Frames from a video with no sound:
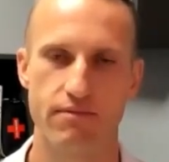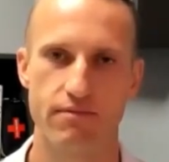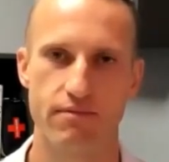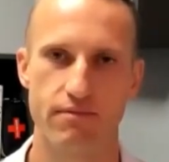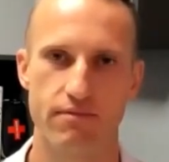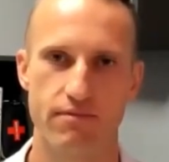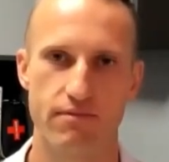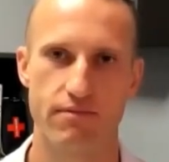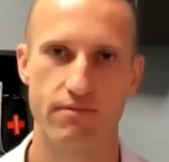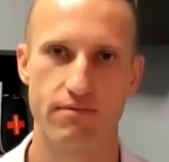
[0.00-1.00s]

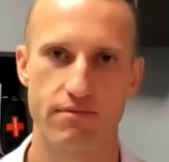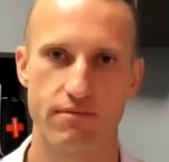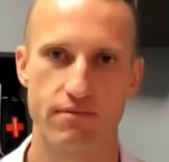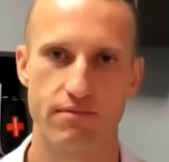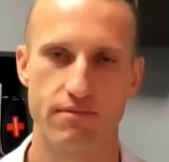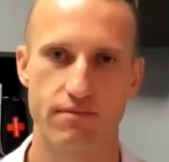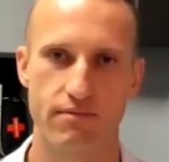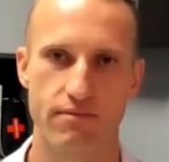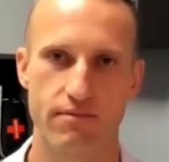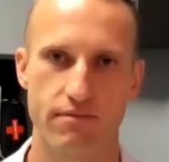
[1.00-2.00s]

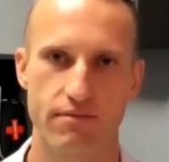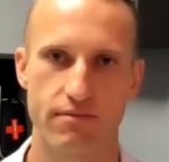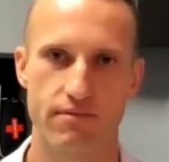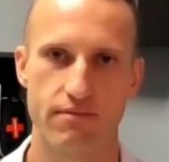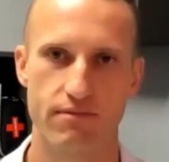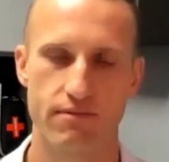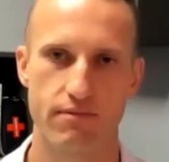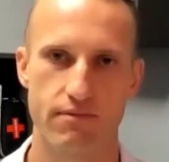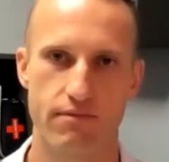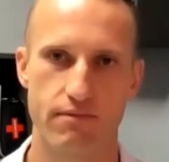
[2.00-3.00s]

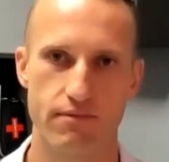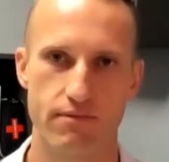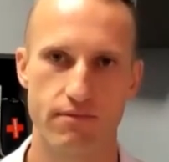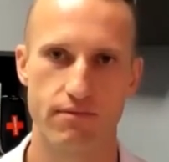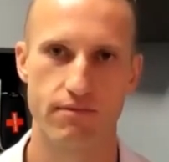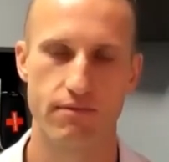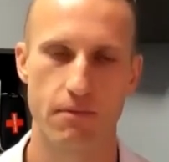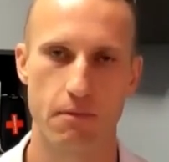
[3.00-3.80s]
(not speaking)